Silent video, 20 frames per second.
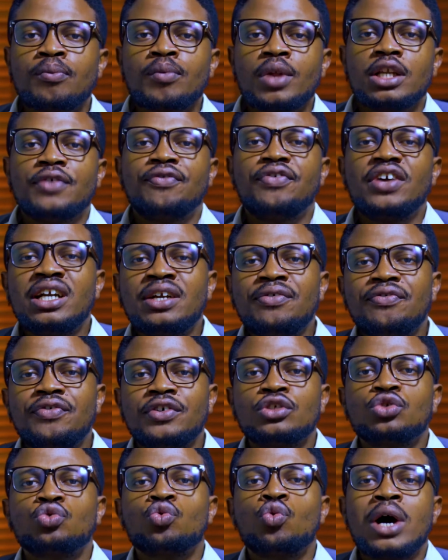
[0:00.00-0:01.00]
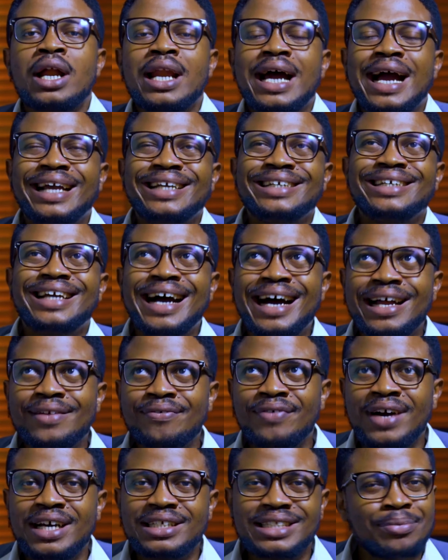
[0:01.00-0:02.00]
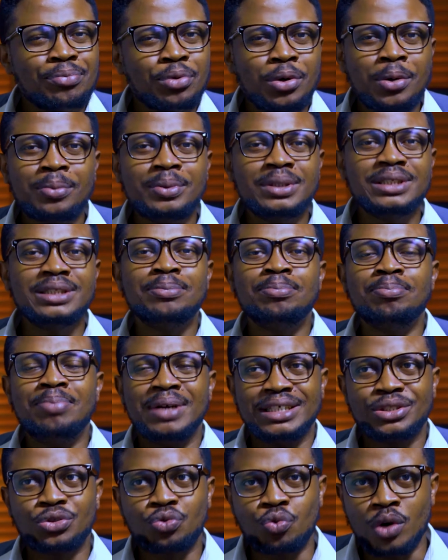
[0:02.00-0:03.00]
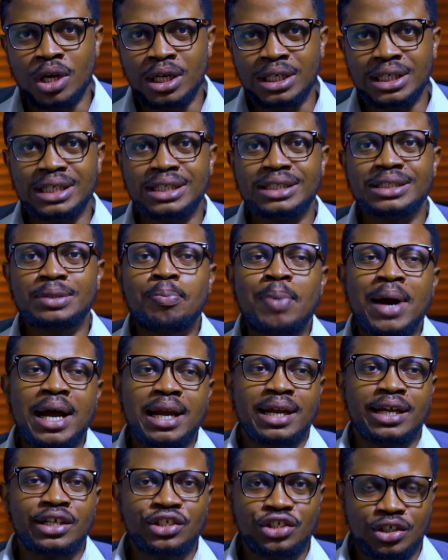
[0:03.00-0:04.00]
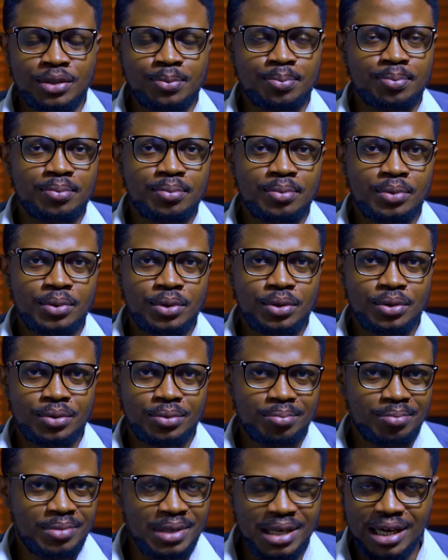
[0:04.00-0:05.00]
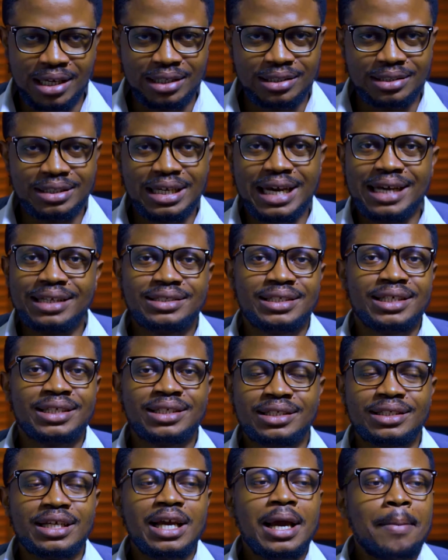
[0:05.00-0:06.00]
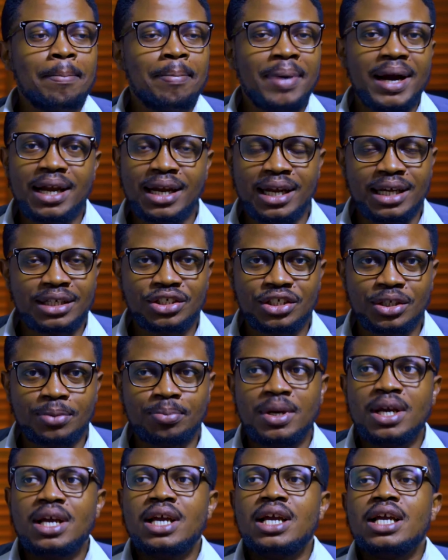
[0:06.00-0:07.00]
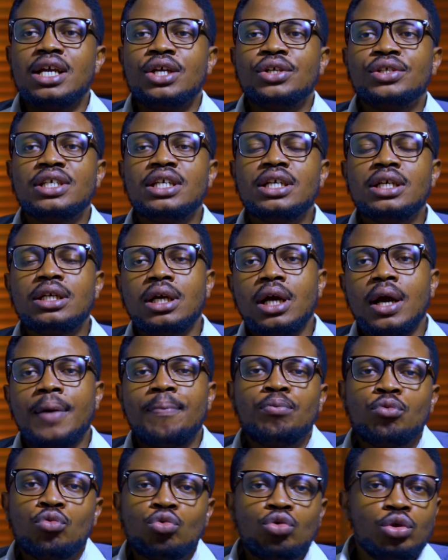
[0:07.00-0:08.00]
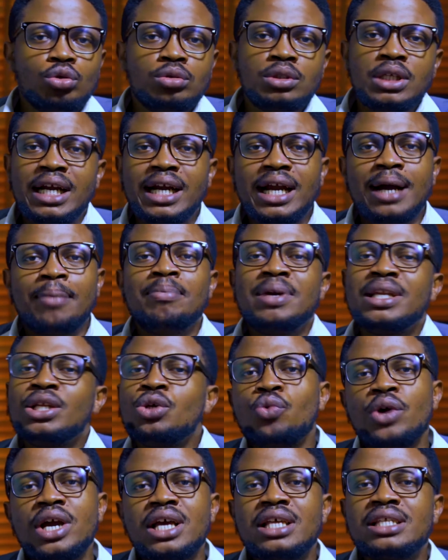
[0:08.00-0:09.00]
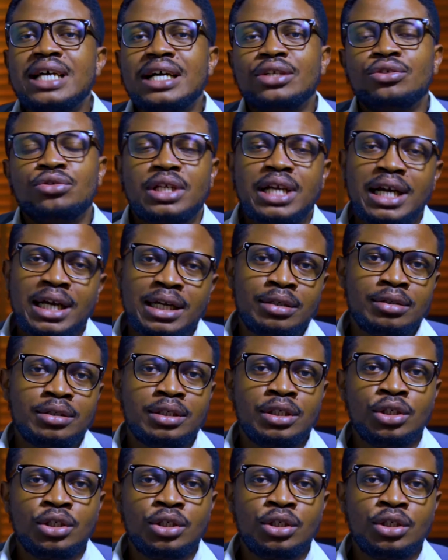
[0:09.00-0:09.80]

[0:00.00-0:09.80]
The very first one I advise, and probably the best one, is partnership. Yes, I said it, partnership. You see, there are many ways that you can,